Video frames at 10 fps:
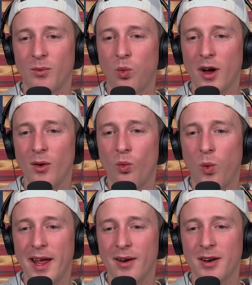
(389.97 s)
what a
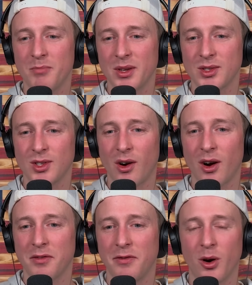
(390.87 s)
weird,
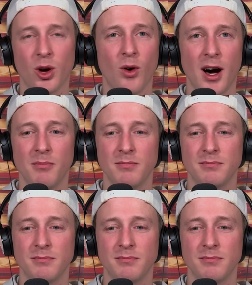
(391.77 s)
bizarre photo op.